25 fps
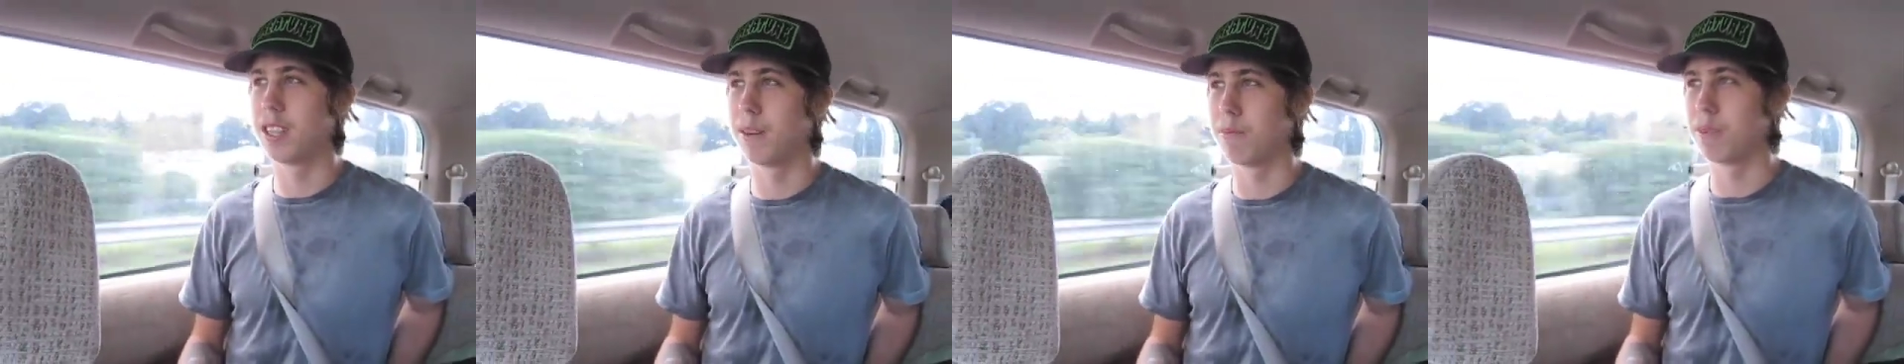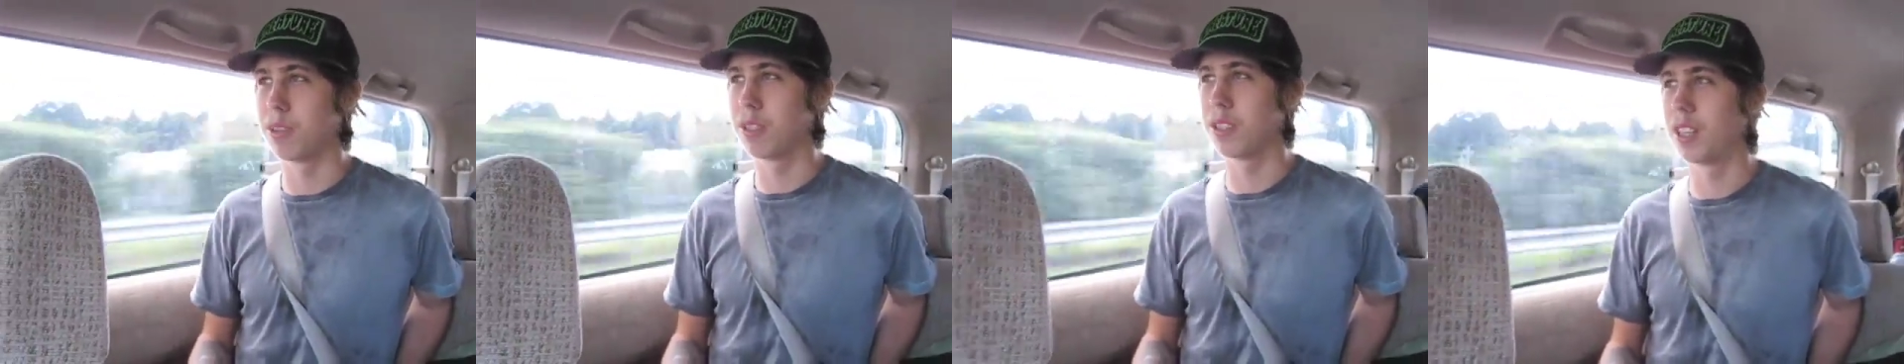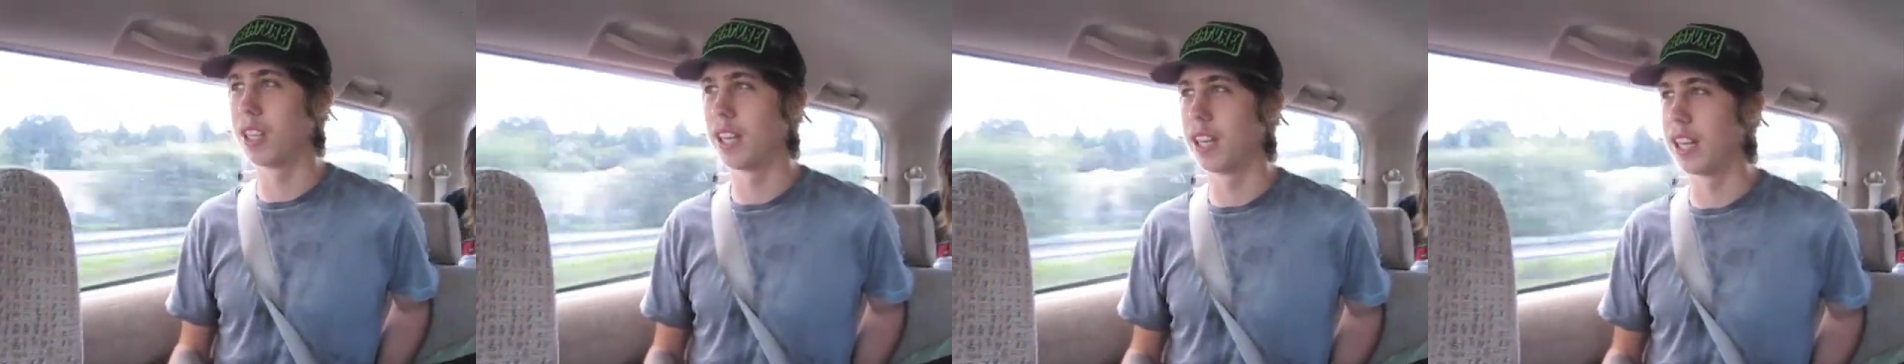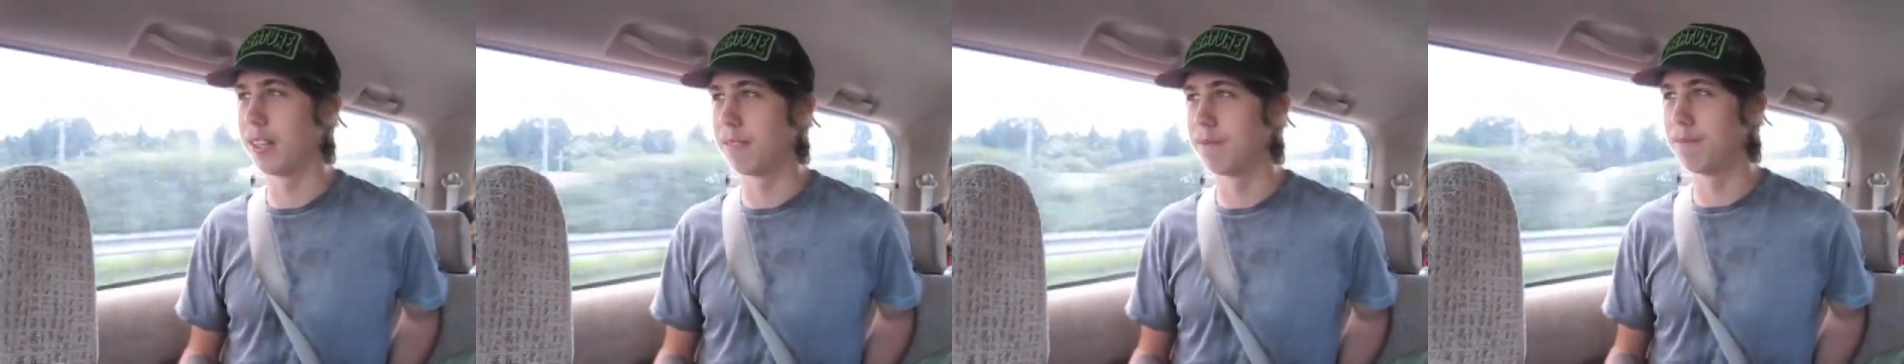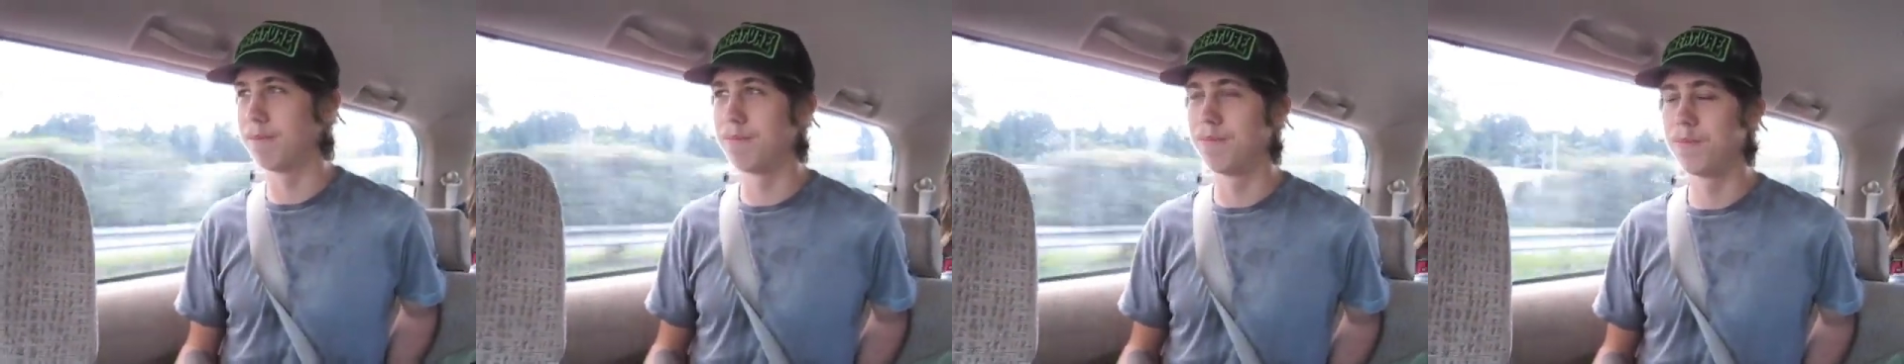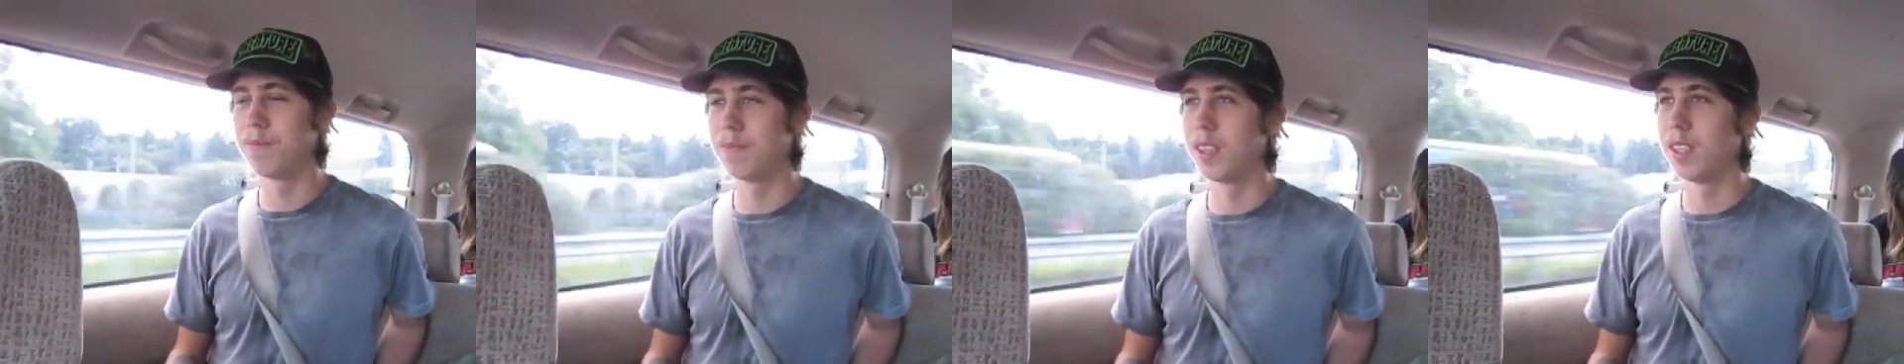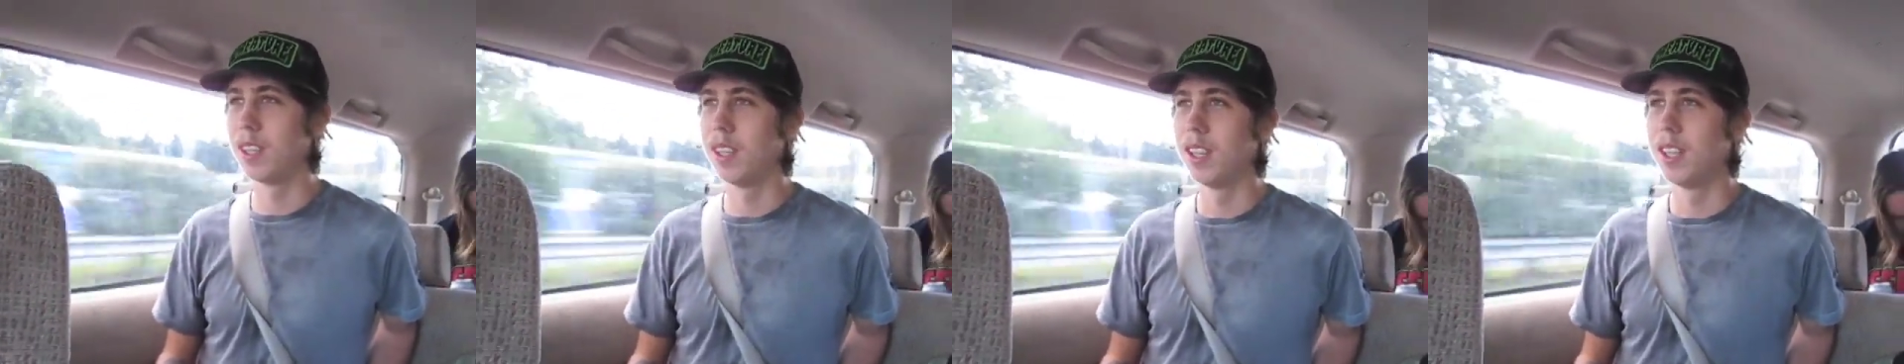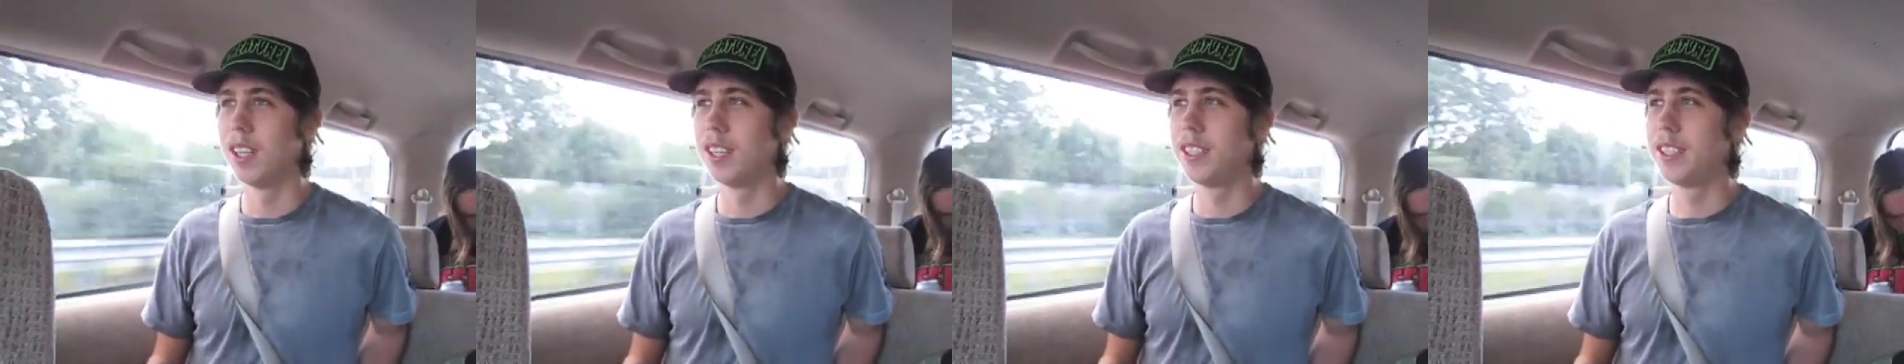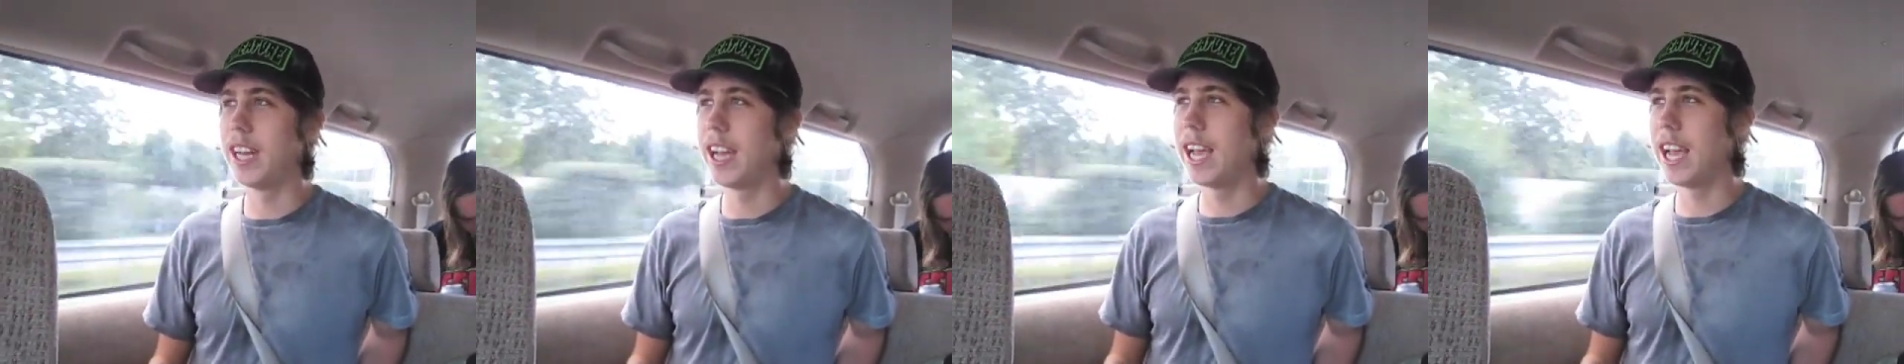And I'm just like
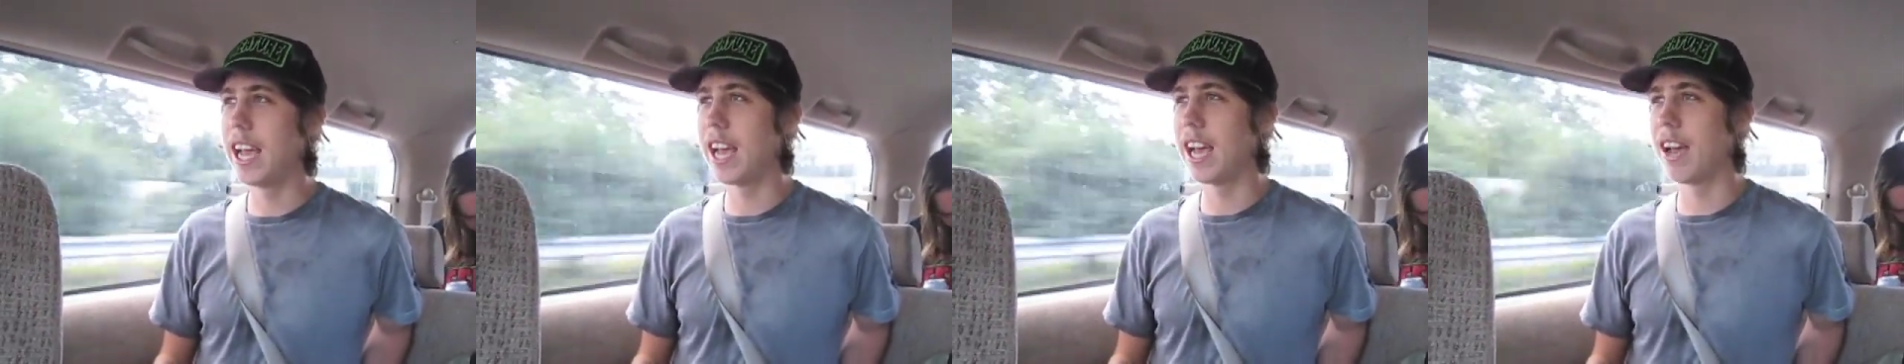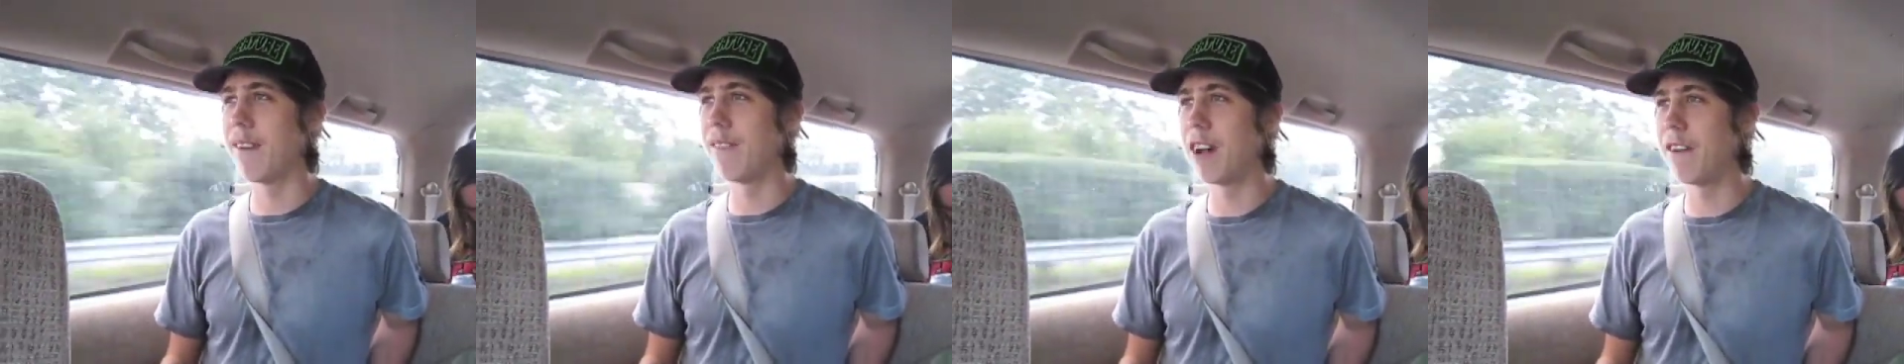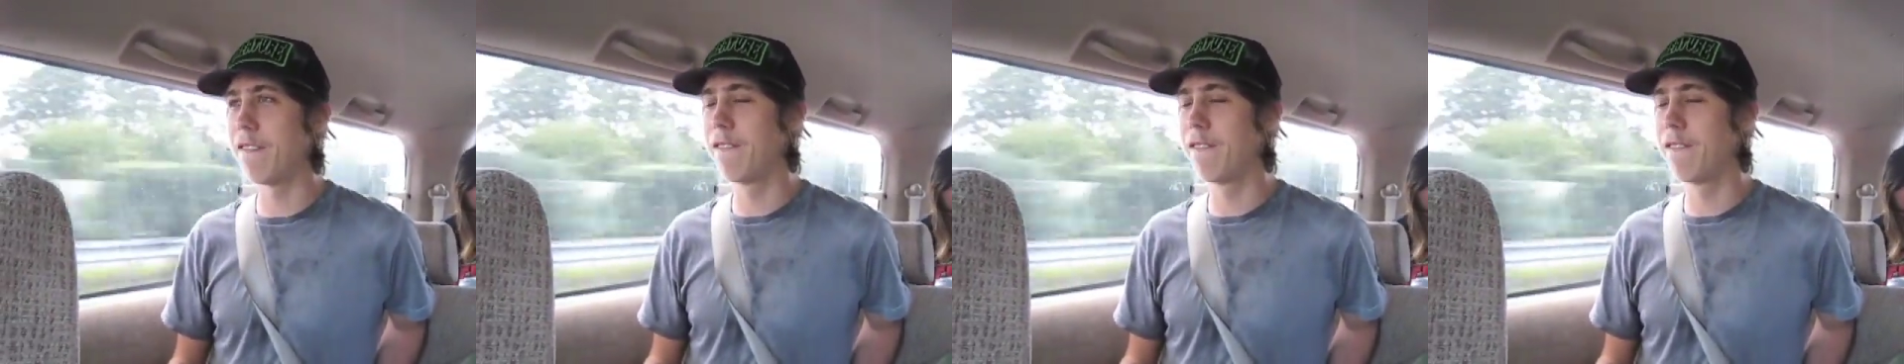damn,